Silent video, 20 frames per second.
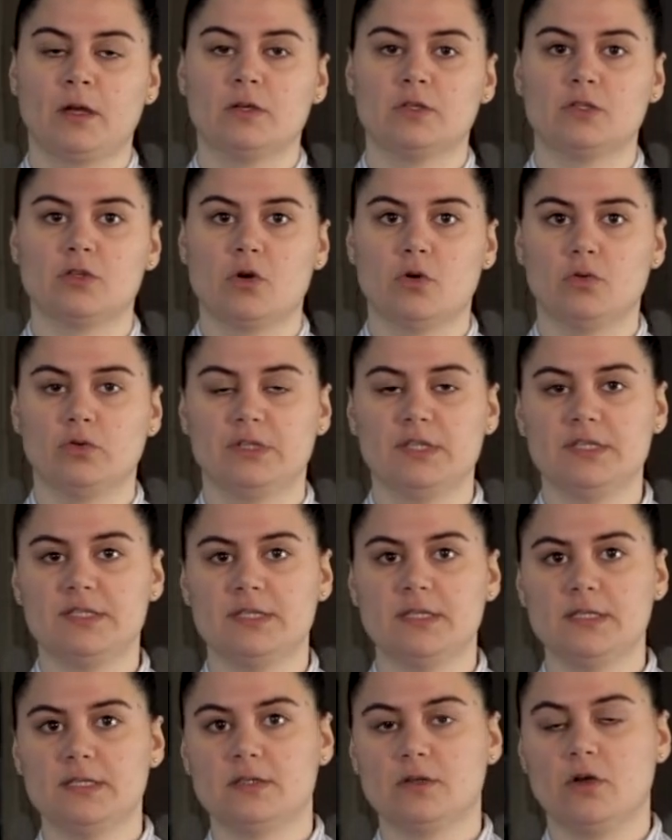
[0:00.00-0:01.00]
So this
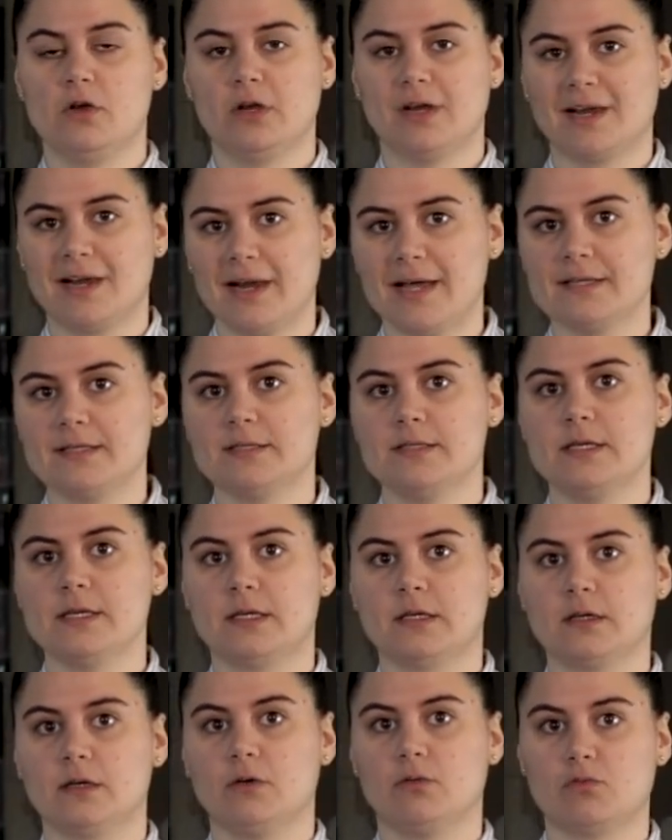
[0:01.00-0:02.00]
is a
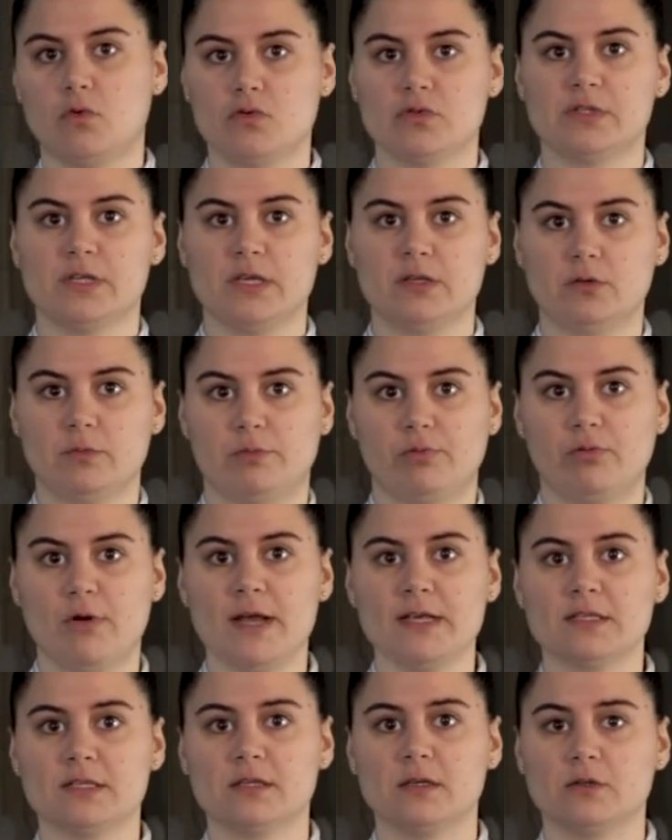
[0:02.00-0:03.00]
classic rosé de
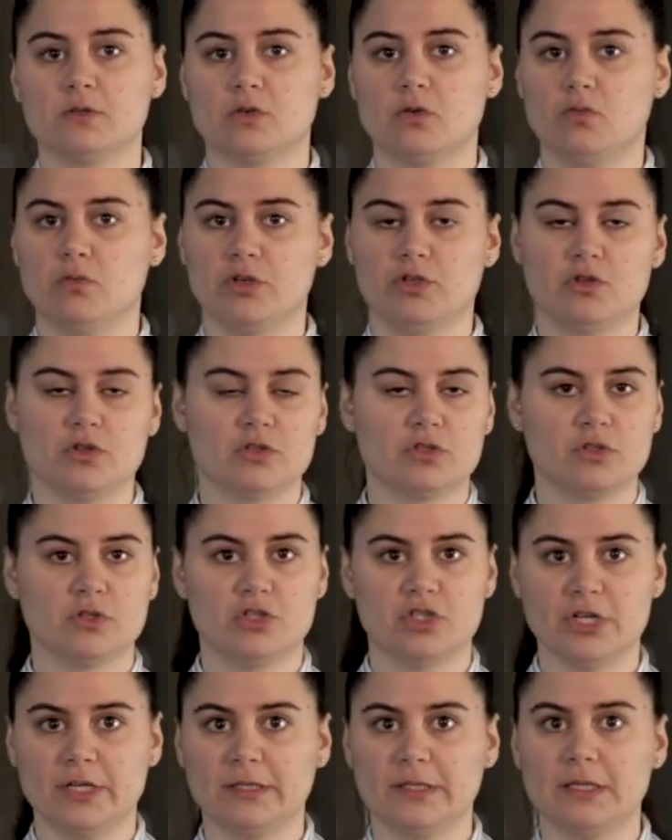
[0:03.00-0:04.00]
press, so we just
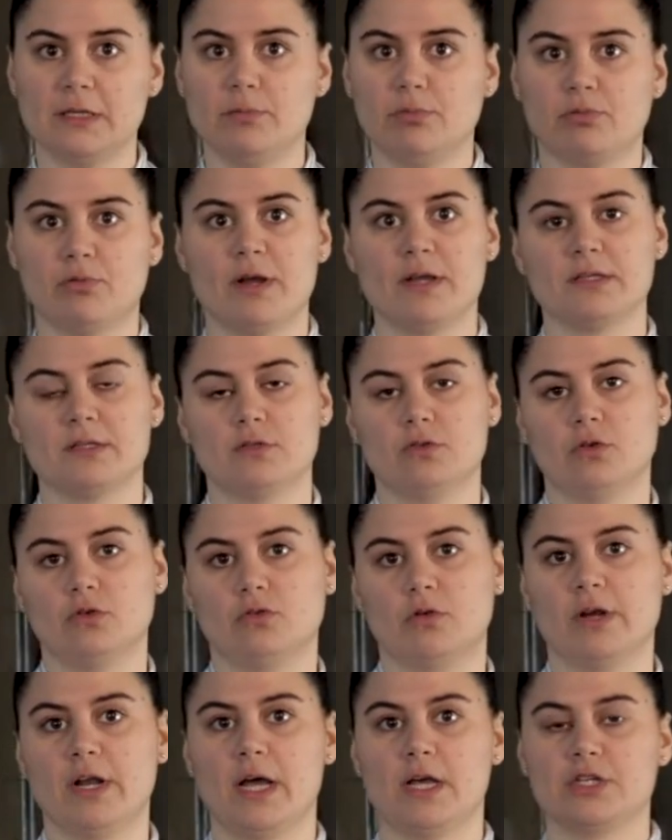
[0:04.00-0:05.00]
gently press the
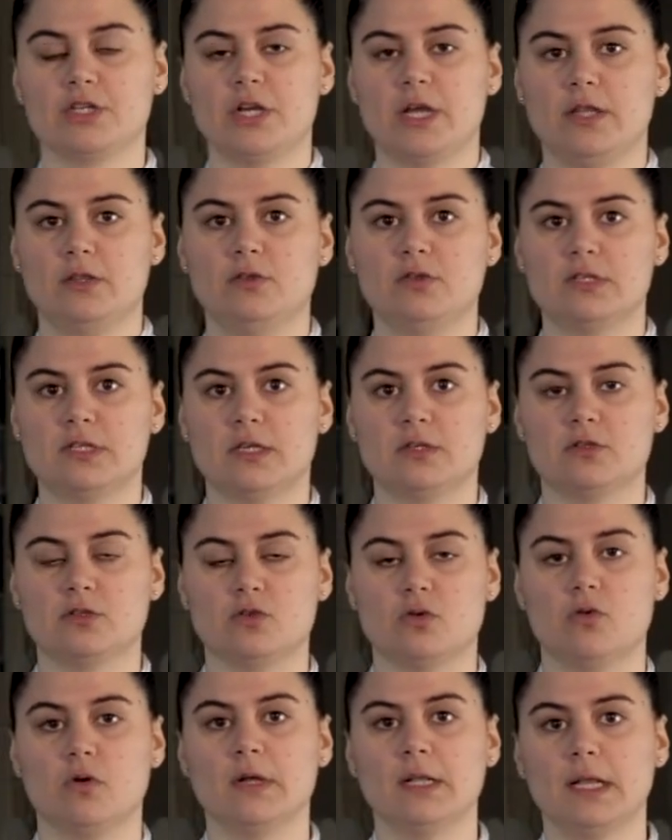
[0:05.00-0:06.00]
Grenache and the
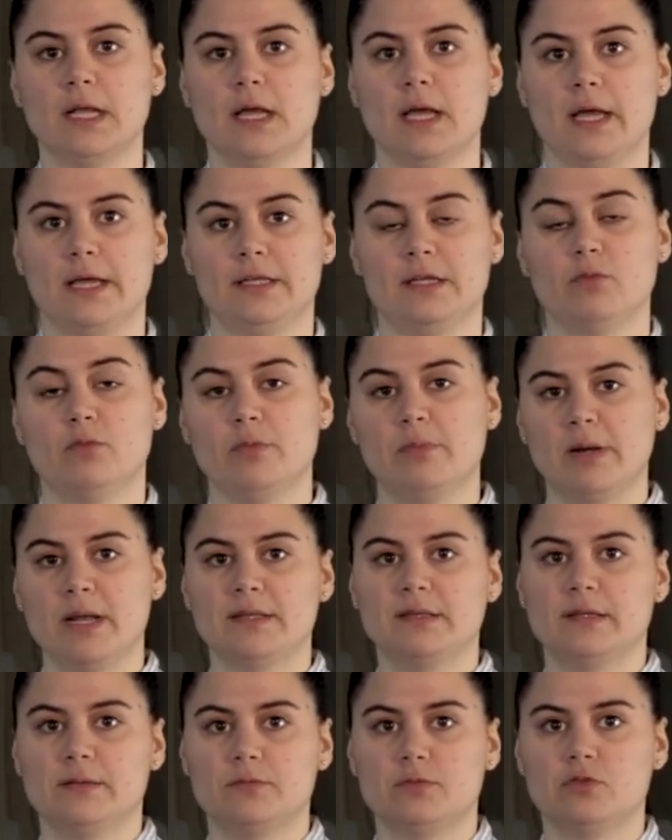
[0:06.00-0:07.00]
Cinsault, and then we
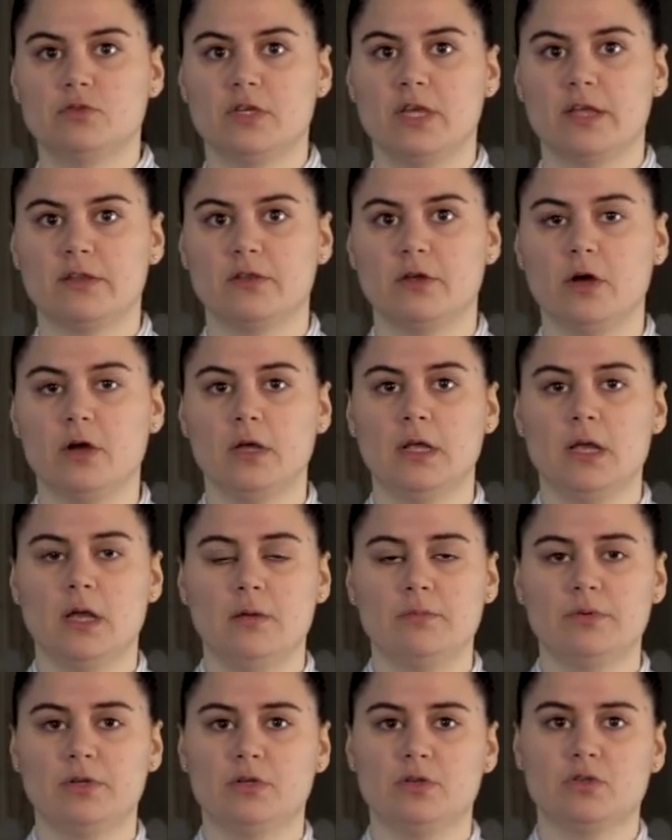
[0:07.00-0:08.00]
blend them together,
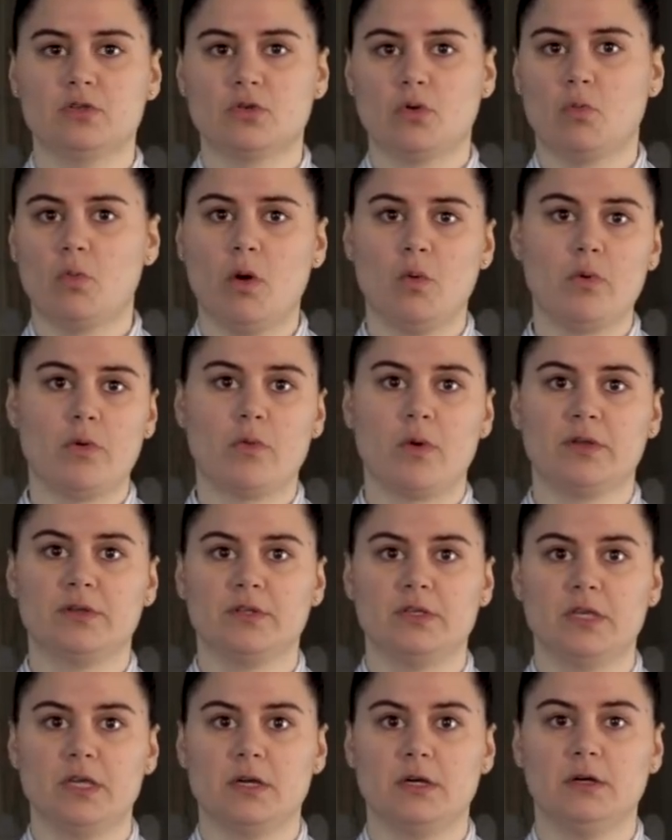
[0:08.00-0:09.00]
because what we want
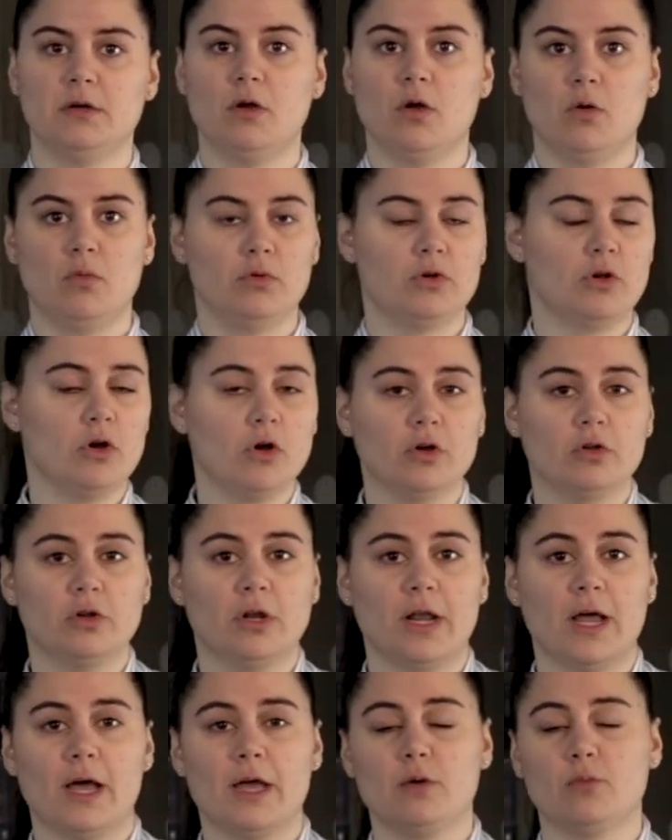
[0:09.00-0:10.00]
here, we're not gonna
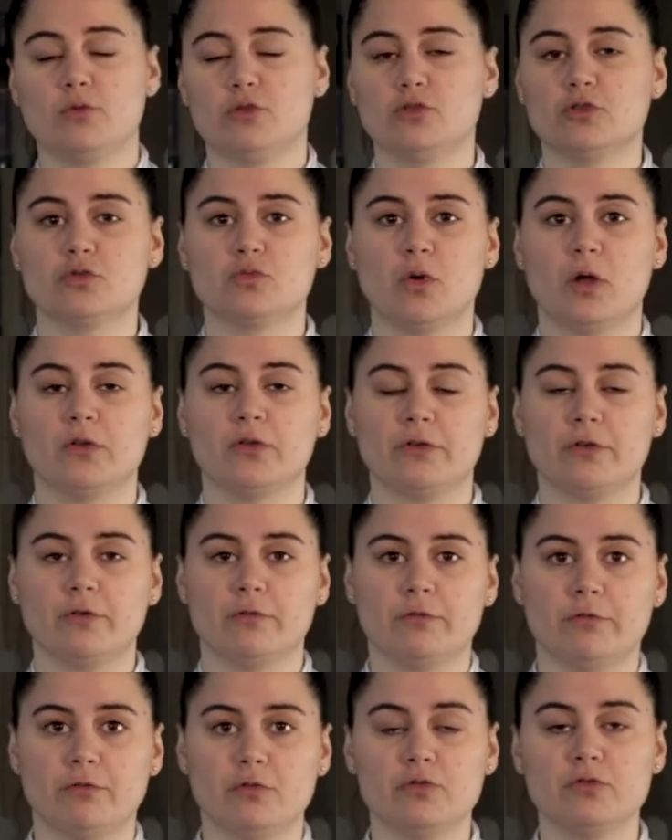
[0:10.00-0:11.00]
lie, we just want
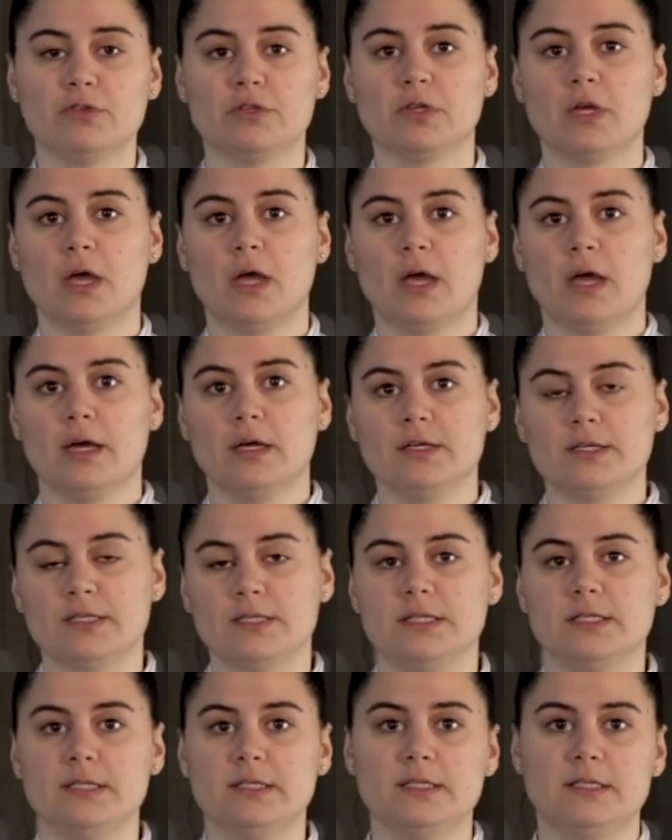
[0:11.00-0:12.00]
fruit,
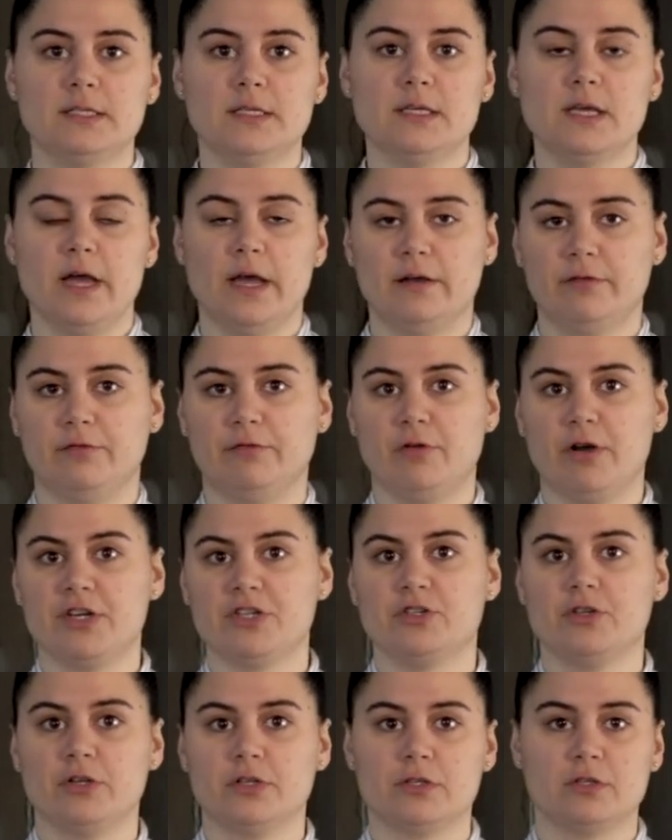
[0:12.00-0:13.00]
acidity and
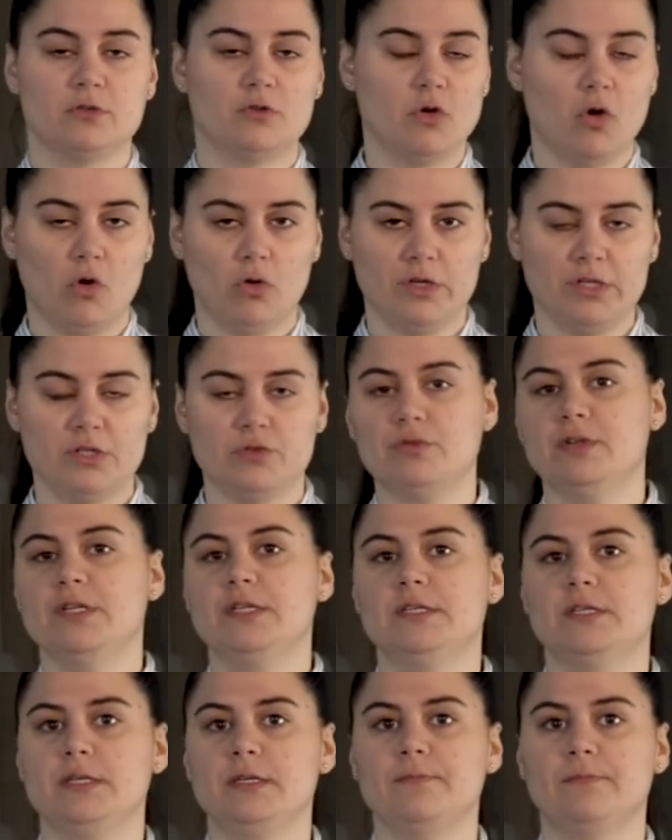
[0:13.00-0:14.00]
freshness, the holy
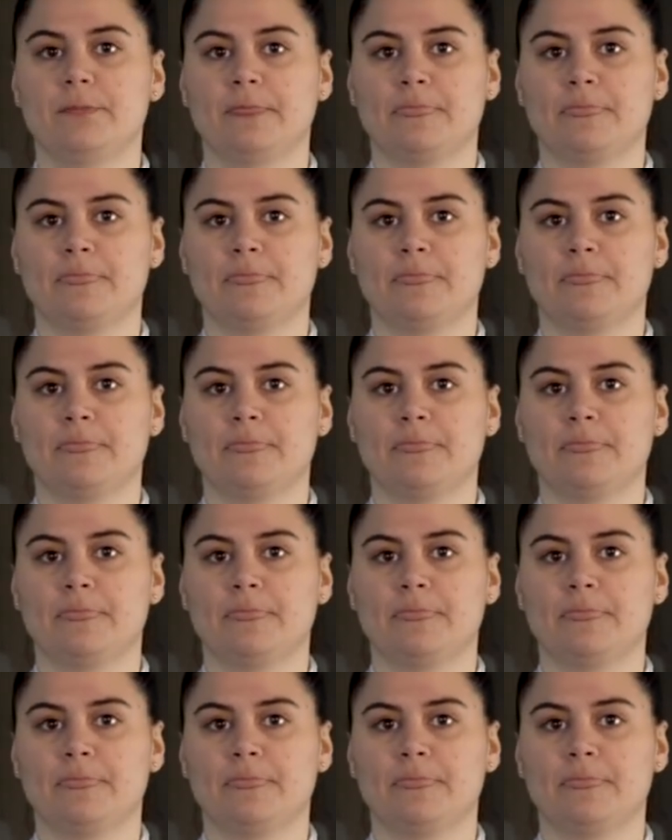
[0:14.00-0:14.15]
trinity.